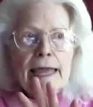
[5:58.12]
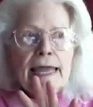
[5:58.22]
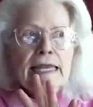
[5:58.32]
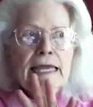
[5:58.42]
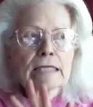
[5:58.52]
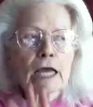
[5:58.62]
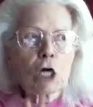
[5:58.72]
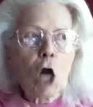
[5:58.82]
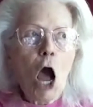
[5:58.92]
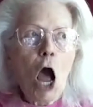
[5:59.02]
It is a
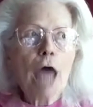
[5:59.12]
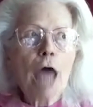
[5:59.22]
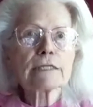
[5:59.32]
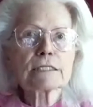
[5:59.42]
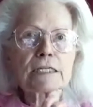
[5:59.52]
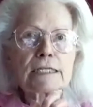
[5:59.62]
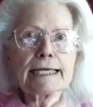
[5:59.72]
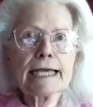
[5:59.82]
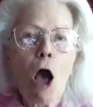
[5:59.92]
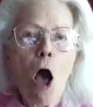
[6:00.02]

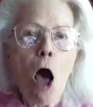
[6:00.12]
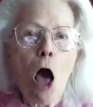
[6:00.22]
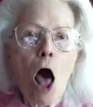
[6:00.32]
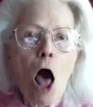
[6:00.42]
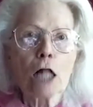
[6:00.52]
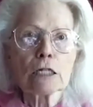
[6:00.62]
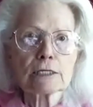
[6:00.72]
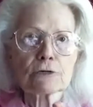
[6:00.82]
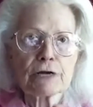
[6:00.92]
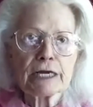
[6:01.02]
constantly
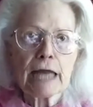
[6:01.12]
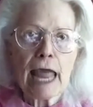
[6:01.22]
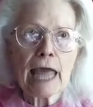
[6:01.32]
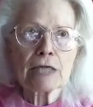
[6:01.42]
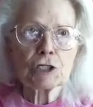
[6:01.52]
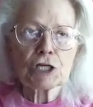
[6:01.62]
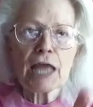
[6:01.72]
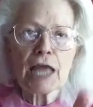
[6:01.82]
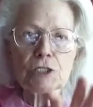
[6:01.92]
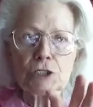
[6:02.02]
altering and
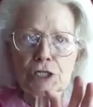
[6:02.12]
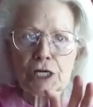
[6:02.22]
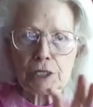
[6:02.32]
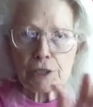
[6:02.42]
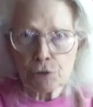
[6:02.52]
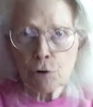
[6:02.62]
changing